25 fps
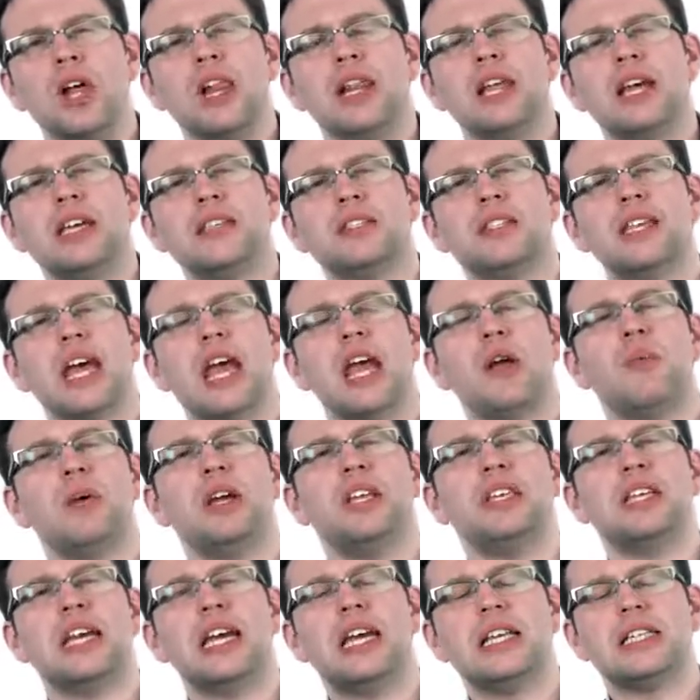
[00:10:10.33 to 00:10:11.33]
Let's say we
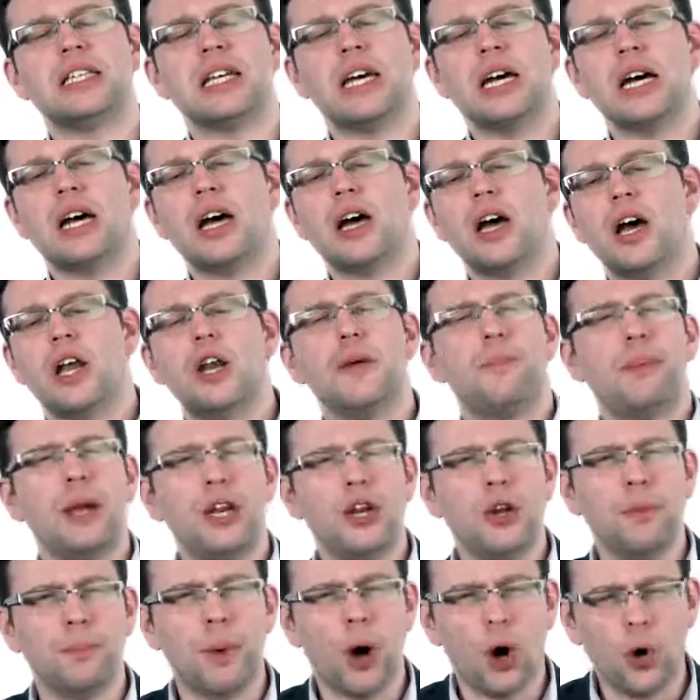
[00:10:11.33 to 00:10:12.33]
did an
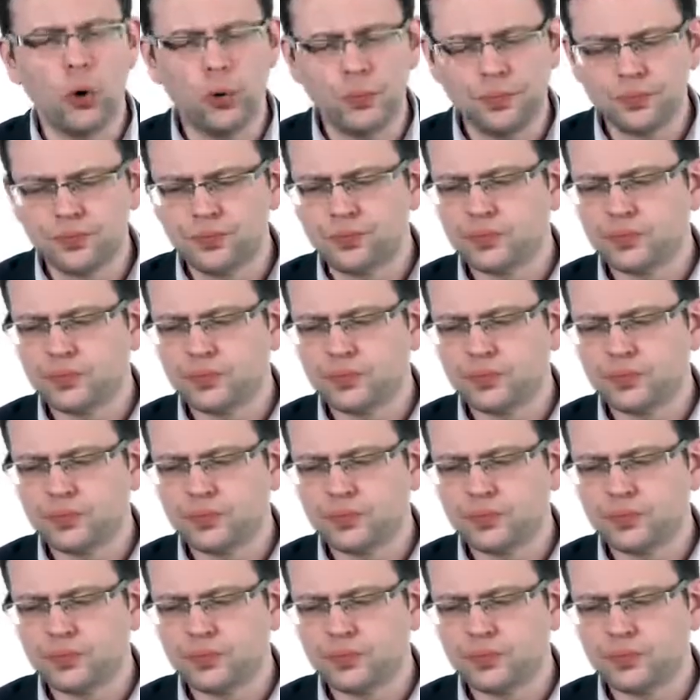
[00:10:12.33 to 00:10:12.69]
opinion poll,